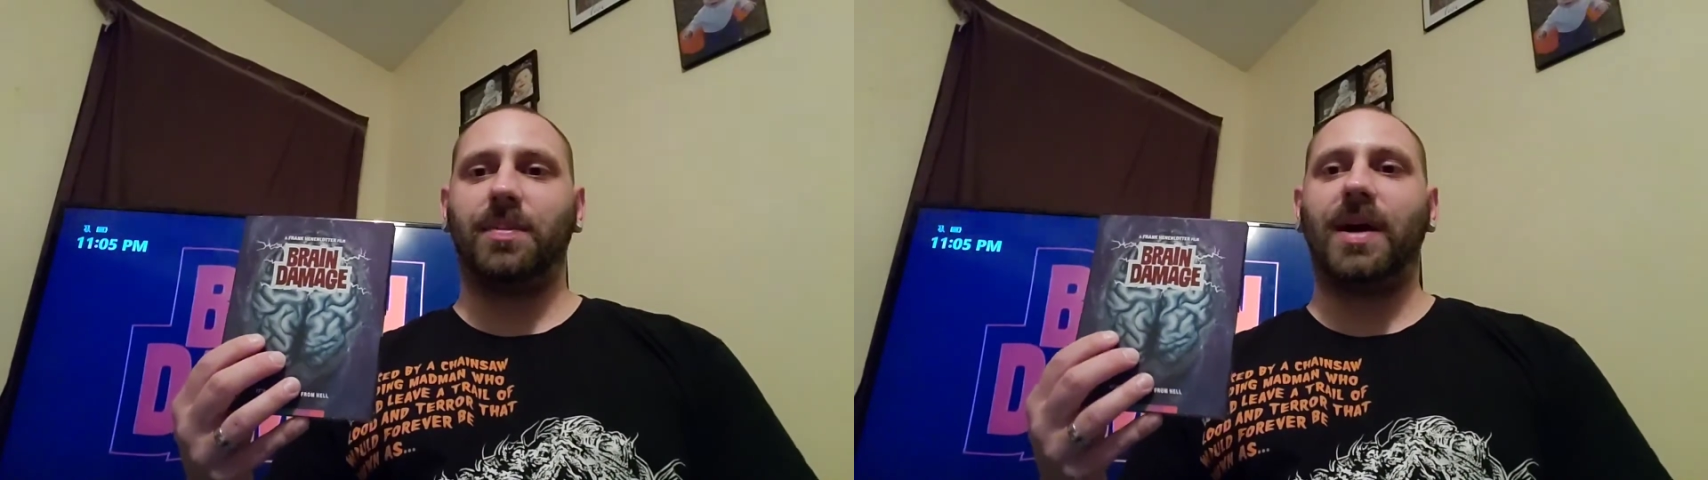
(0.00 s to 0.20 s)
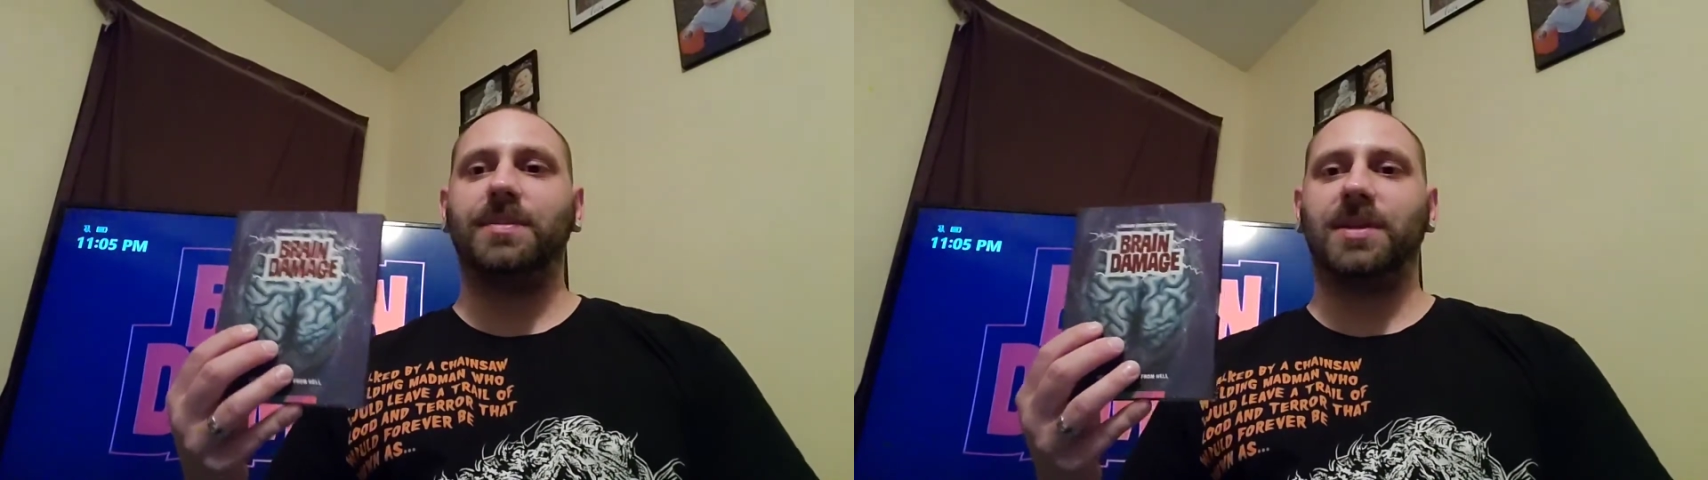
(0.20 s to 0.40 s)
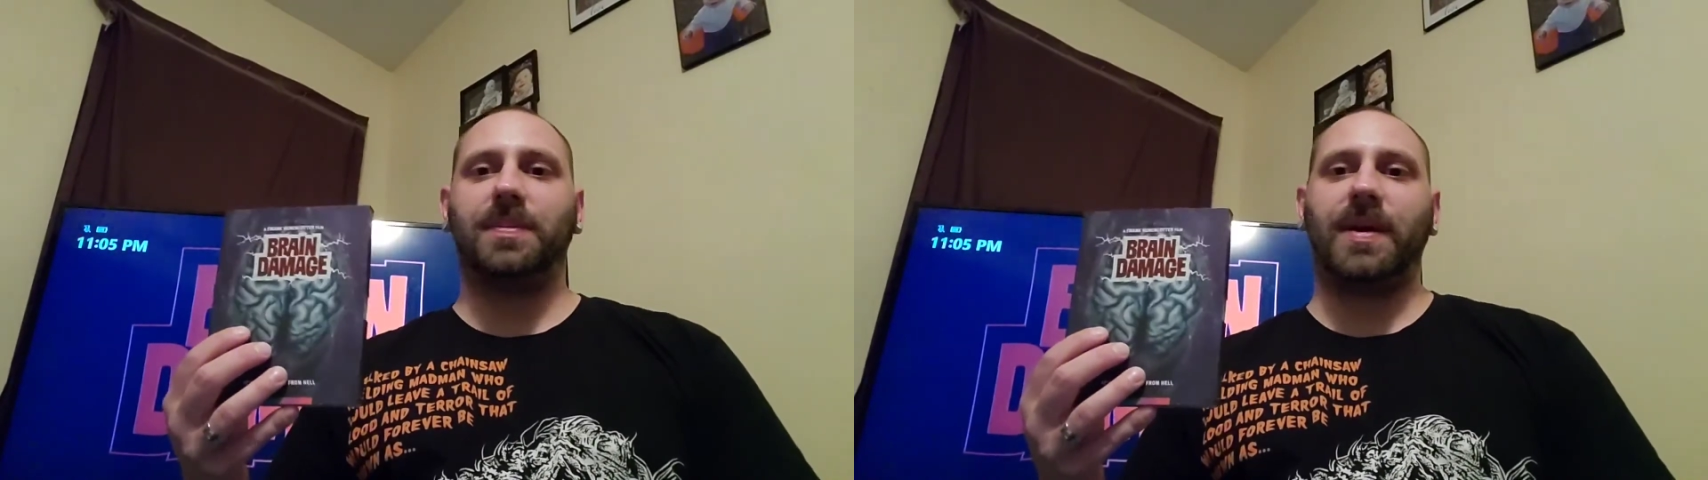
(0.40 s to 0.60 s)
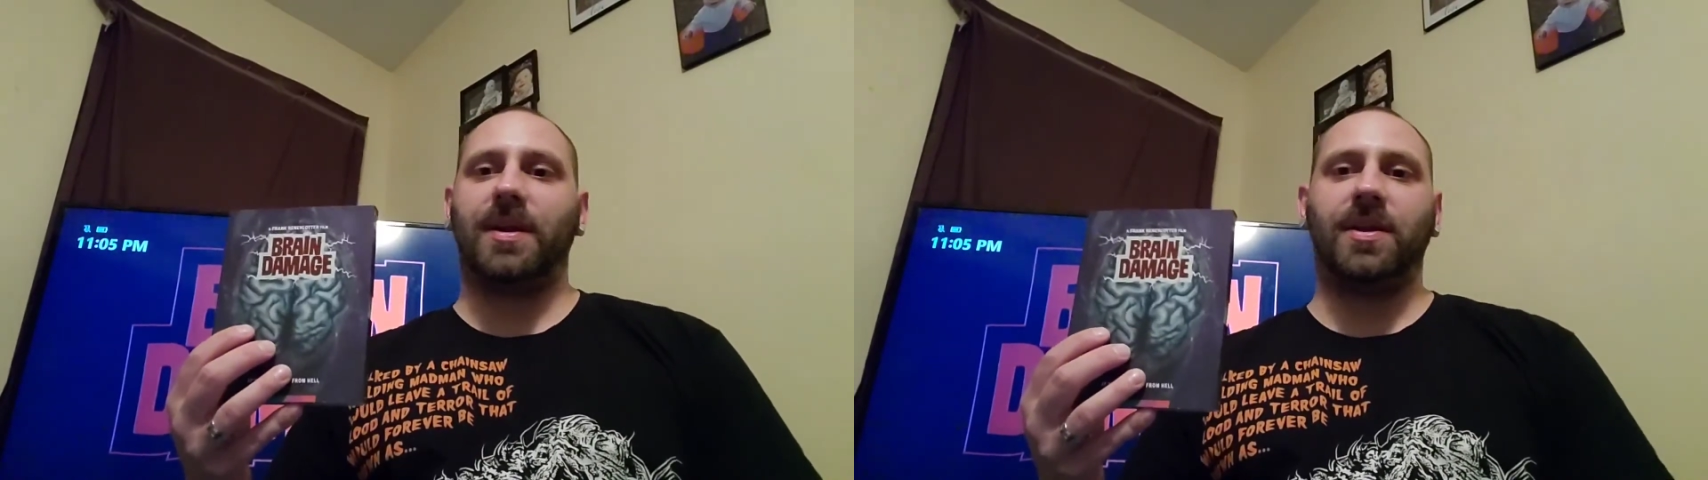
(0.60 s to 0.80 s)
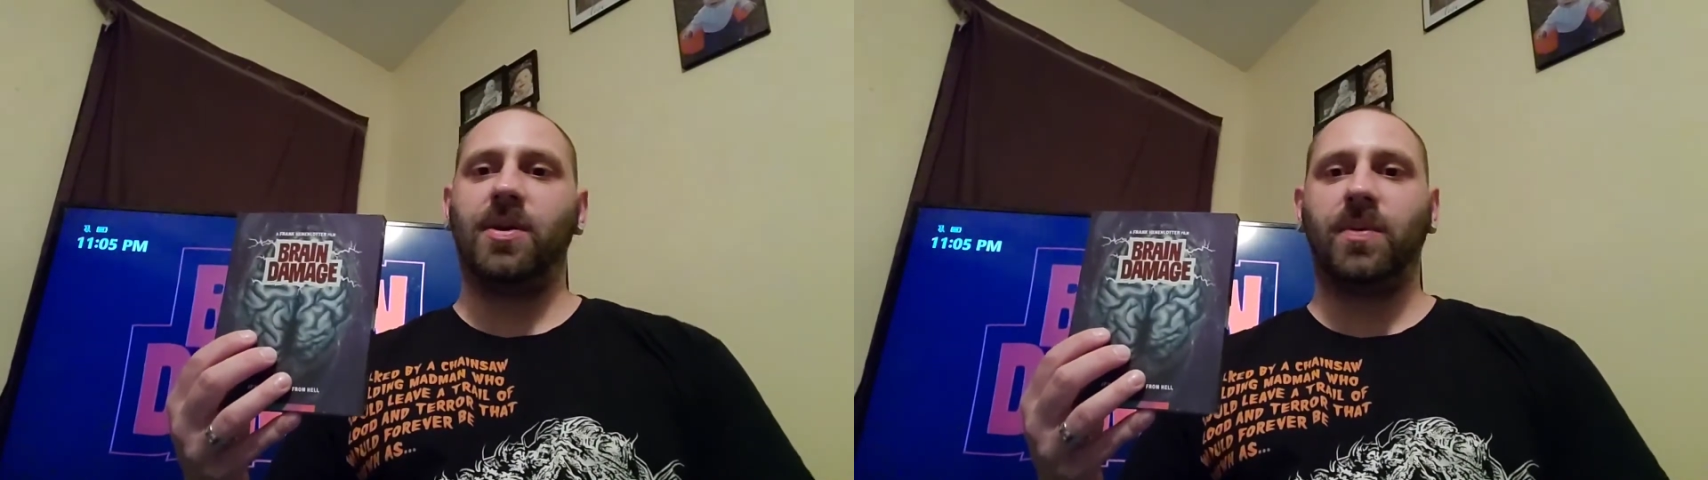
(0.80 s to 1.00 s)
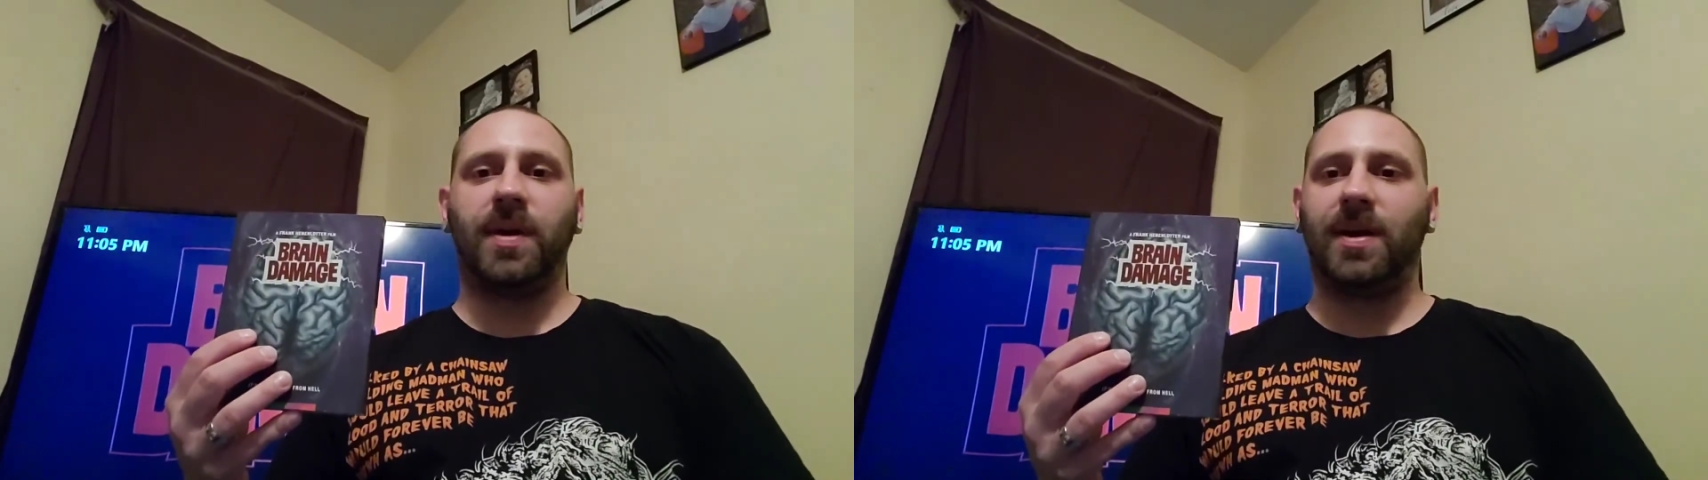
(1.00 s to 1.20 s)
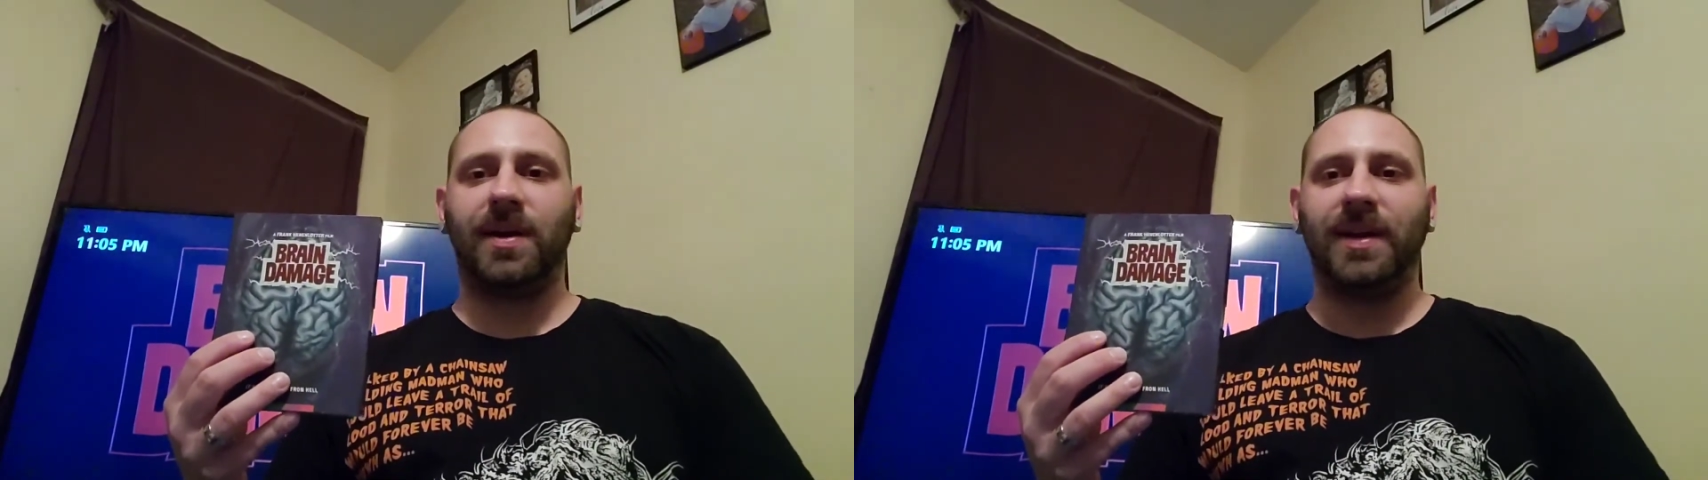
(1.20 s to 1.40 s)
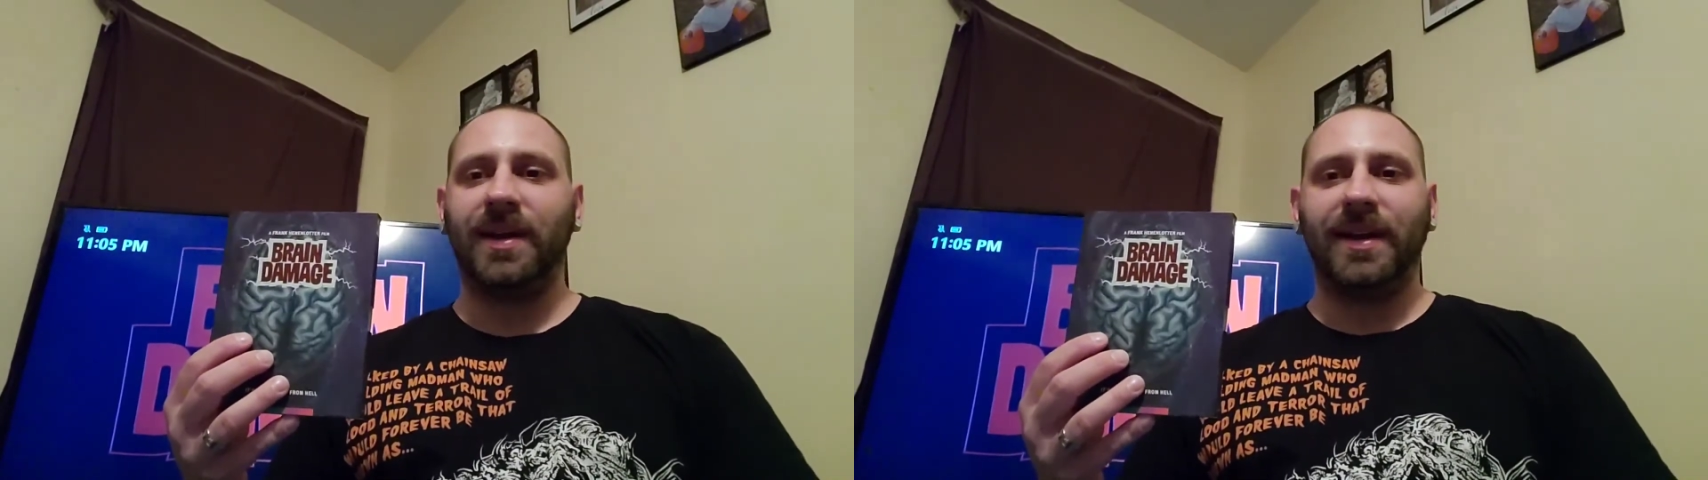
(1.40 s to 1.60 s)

pops up out of nowhere